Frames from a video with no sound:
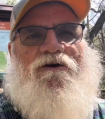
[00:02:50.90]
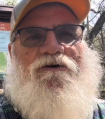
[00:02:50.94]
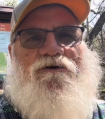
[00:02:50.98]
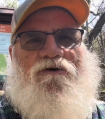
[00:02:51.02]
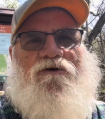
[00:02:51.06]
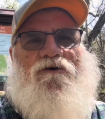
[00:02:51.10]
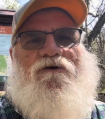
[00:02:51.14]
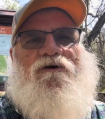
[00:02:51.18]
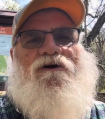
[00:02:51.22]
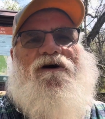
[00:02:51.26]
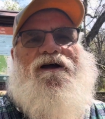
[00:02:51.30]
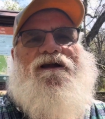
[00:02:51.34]

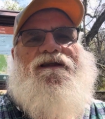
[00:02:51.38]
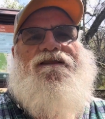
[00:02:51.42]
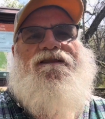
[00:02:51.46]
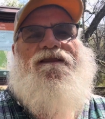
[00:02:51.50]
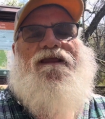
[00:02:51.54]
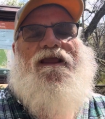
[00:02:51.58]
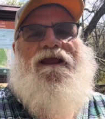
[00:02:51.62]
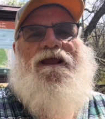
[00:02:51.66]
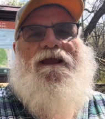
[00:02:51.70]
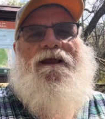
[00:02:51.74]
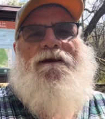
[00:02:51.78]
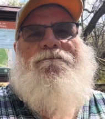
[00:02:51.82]
on.
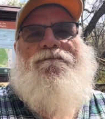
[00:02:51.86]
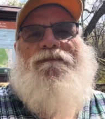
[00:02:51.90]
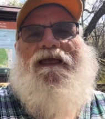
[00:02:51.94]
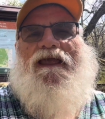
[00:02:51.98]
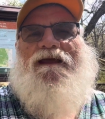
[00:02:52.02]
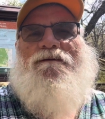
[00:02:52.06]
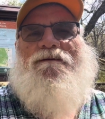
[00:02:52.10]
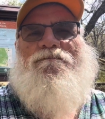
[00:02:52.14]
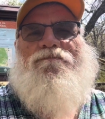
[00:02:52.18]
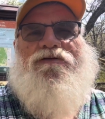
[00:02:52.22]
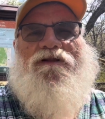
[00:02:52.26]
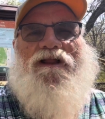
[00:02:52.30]

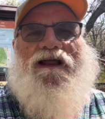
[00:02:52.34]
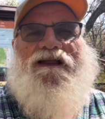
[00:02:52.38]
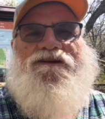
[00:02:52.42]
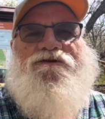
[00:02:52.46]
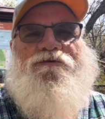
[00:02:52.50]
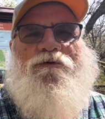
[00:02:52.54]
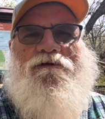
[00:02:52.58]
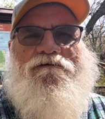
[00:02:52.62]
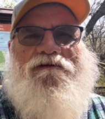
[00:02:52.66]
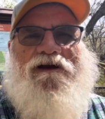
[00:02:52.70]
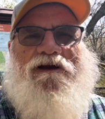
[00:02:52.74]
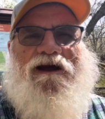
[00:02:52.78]
And plus
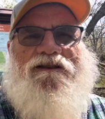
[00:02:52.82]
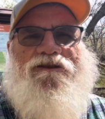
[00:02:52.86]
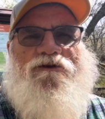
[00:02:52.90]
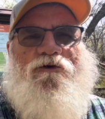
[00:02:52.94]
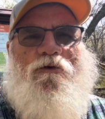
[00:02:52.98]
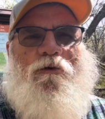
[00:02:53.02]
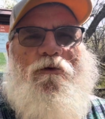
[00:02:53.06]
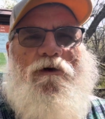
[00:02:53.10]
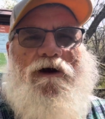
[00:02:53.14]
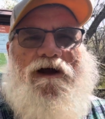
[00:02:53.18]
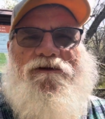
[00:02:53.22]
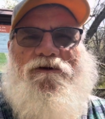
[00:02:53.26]
we've got the
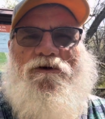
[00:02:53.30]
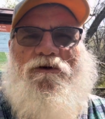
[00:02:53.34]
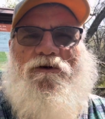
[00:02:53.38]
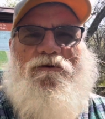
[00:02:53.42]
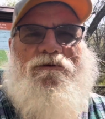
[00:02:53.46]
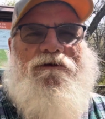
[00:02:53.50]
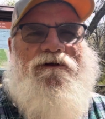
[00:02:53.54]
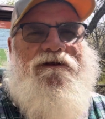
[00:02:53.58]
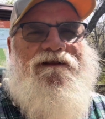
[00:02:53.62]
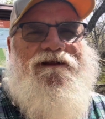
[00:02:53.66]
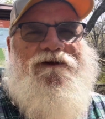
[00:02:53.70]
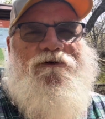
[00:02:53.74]
weather
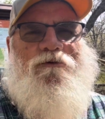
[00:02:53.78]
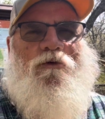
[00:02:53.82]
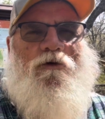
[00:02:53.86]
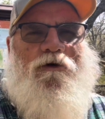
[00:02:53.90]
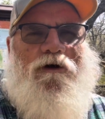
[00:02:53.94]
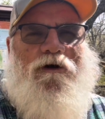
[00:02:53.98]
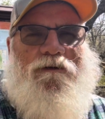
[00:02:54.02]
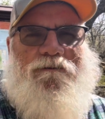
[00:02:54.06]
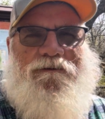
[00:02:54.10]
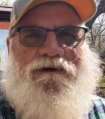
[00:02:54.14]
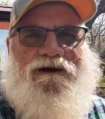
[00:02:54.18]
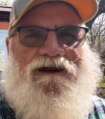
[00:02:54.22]
really
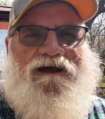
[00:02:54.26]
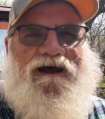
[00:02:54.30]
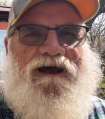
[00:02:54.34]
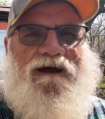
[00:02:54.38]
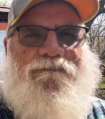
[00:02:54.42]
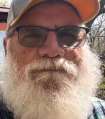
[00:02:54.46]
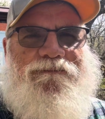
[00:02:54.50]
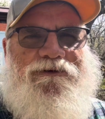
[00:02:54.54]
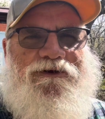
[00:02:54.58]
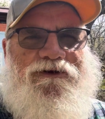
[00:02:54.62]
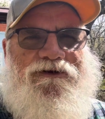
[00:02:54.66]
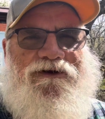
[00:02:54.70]
warming
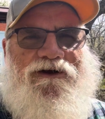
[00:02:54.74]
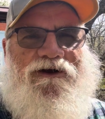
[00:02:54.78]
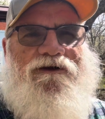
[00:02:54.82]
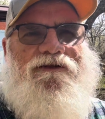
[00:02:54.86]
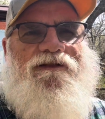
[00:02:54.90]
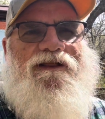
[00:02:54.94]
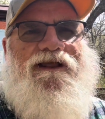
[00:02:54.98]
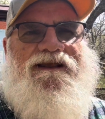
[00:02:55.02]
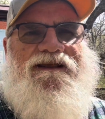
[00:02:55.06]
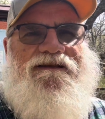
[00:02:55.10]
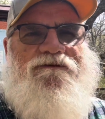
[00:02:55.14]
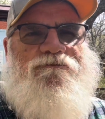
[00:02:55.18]
up,
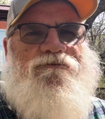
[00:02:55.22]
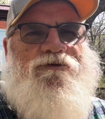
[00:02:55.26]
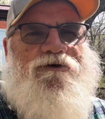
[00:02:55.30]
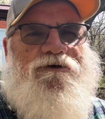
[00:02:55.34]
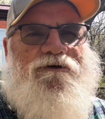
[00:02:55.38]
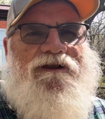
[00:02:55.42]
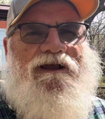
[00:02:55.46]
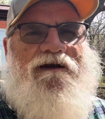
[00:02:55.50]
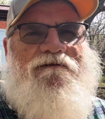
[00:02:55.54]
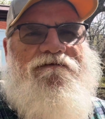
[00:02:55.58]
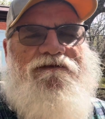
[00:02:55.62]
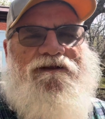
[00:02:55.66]
like we're
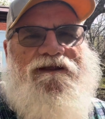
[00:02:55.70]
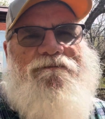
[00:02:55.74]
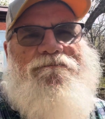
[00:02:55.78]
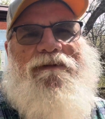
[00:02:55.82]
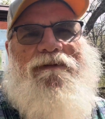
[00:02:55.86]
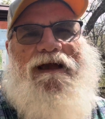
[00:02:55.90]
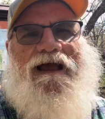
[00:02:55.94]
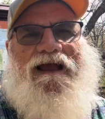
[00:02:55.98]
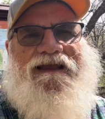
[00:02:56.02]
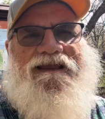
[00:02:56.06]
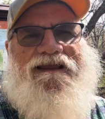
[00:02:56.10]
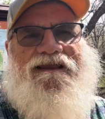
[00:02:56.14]
definitely
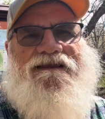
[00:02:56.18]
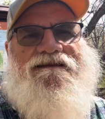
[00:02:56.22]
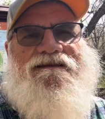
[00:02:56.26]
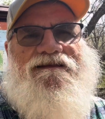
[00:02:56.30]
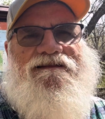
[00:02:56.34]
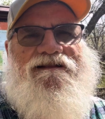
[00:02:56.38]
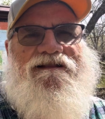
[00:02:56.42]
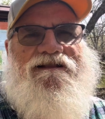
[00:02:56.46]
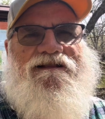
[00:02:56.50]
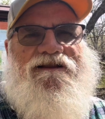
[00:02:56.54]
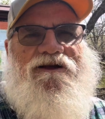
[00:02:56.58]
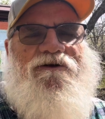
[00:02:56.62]
back into
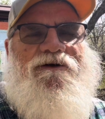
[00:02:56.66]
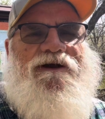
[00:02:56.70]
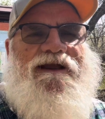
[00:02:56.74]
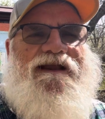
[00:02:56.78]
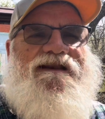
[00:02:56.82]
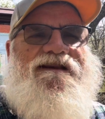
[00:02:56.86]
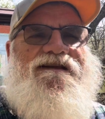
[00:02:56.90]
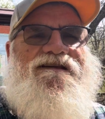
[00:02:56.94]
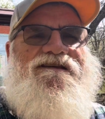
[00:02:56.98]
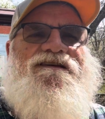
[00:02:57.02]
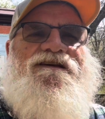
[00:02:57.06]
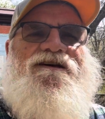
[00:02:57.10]
the low
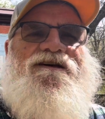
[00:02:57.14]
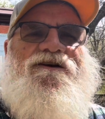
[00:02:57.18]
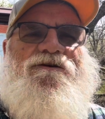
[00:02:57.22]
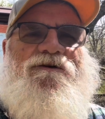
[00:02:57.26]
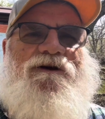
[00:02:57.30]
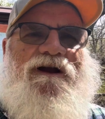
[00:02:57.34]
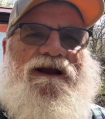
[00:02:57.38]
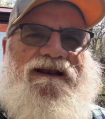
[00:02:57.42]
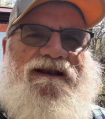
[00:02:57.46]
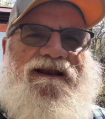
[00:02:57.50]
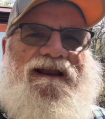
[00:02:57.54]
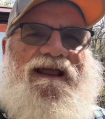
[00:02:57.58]
80s here
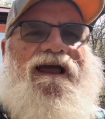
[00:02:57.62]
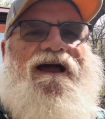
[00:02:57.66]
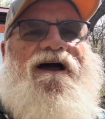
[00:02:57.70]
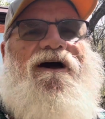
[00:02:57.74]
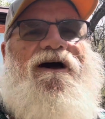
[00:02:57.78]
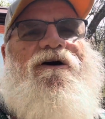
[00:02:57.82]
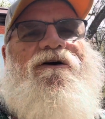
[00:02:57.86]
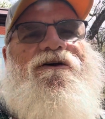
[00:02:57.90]
right now,